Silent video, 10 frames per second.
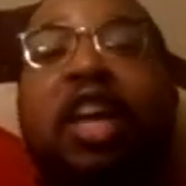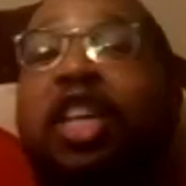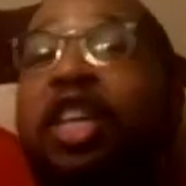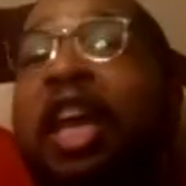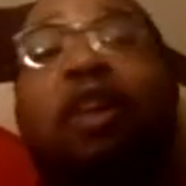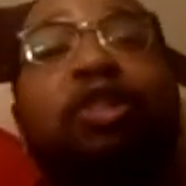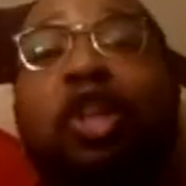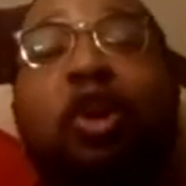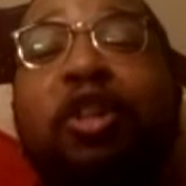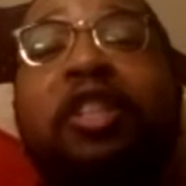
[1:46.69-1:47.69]
They don't
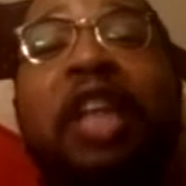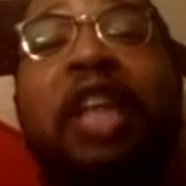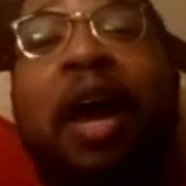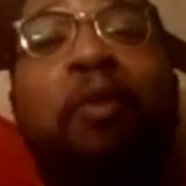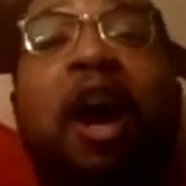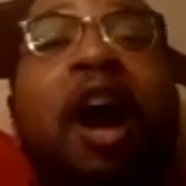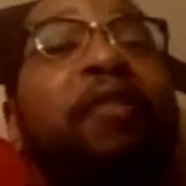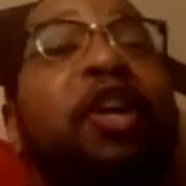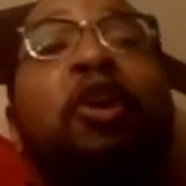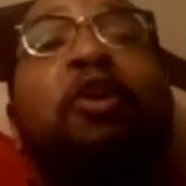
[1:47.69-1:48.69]
show you the time where
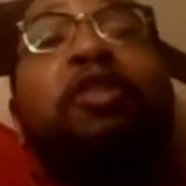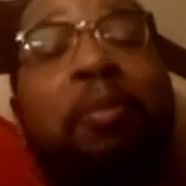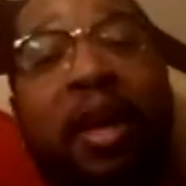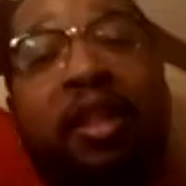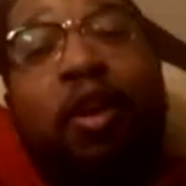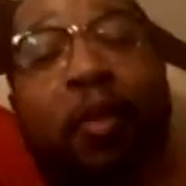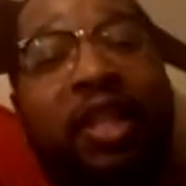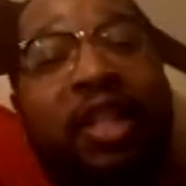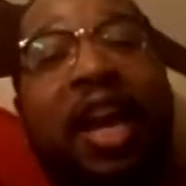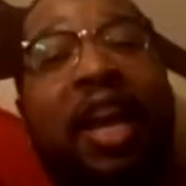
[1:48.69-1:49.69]
Javi goes to make the quick
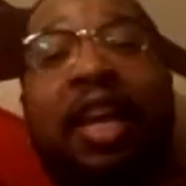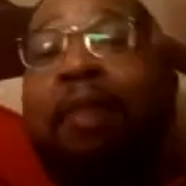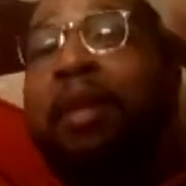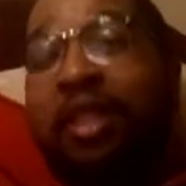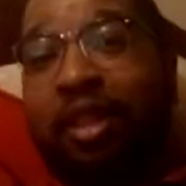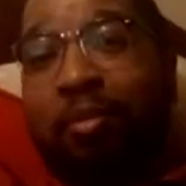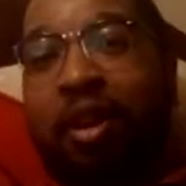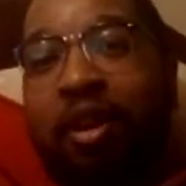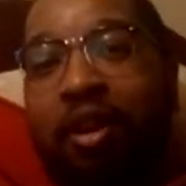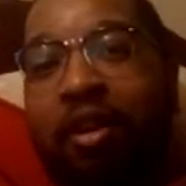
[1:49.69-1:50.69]
tag and he misses the
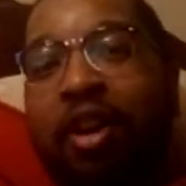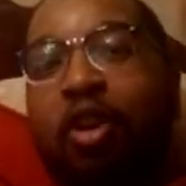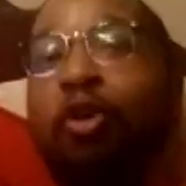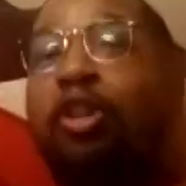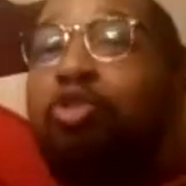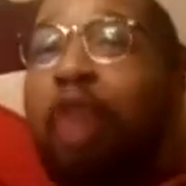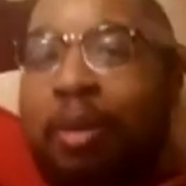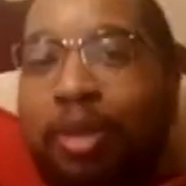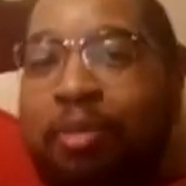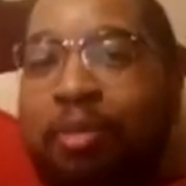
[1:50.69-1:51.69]
ball or
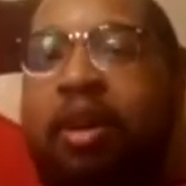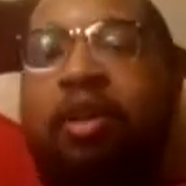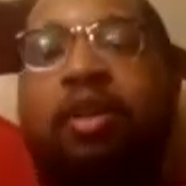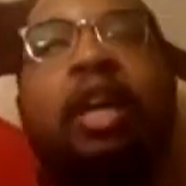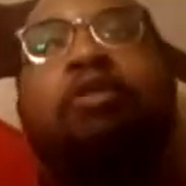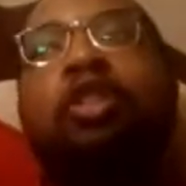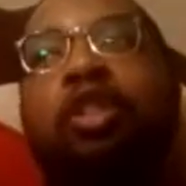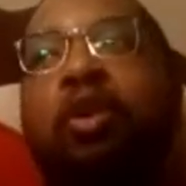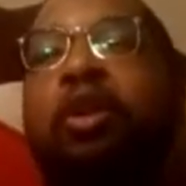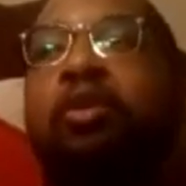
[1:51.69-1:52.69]
drops the ball. They don't
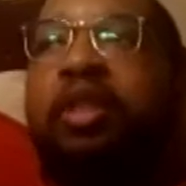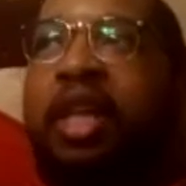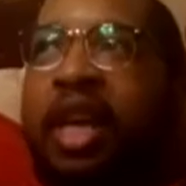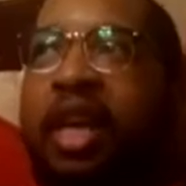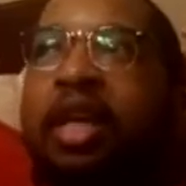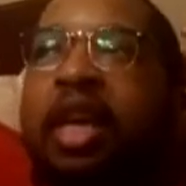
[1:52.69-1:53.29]
show those things.